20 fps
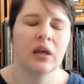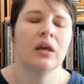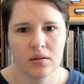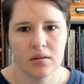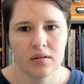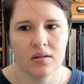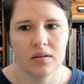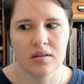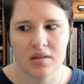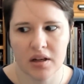
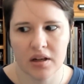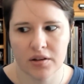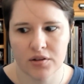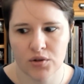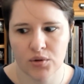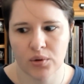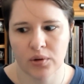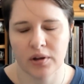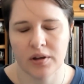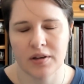This next
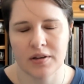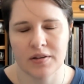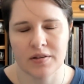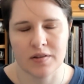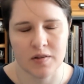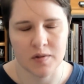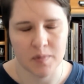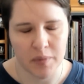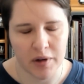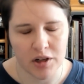tool is
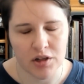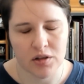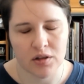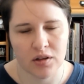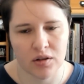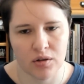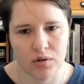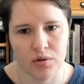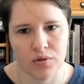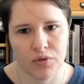especially
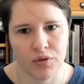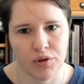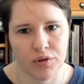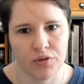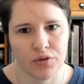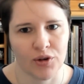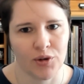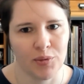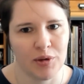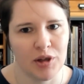useful
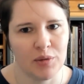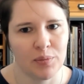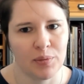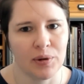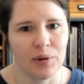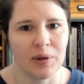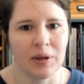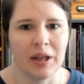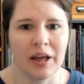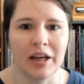for
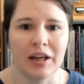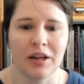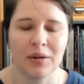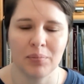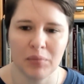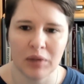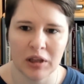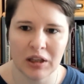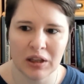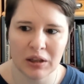people like
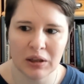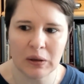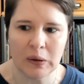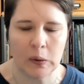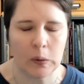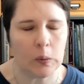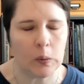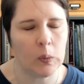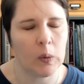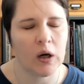me
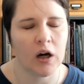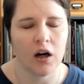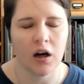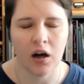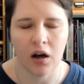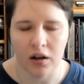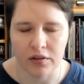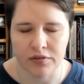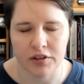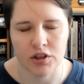who
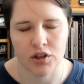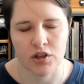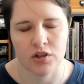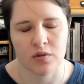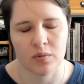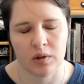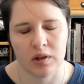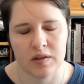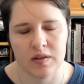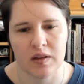often just
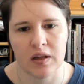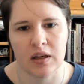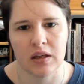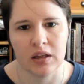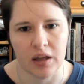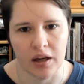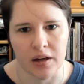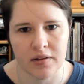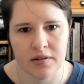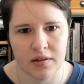want to say
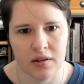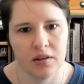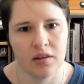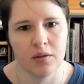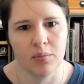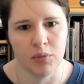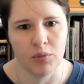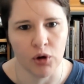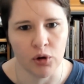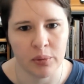yes in the
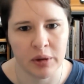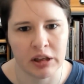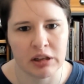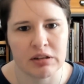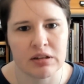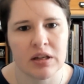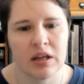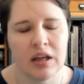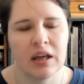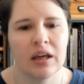moment,
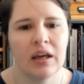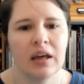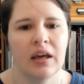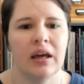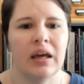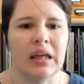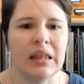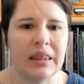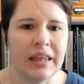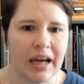
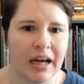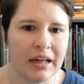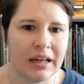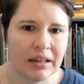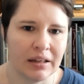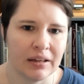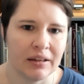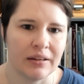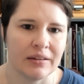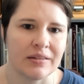and that
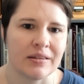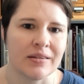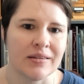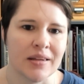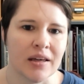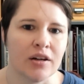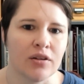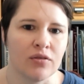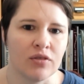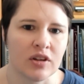is a
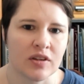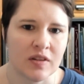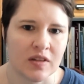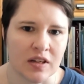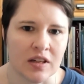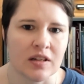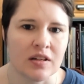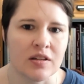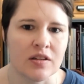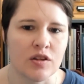set of
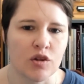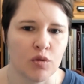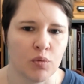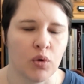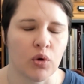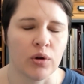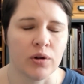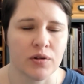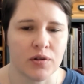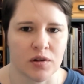extended
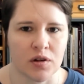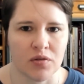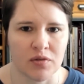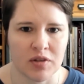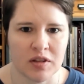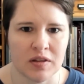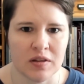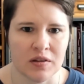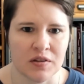support services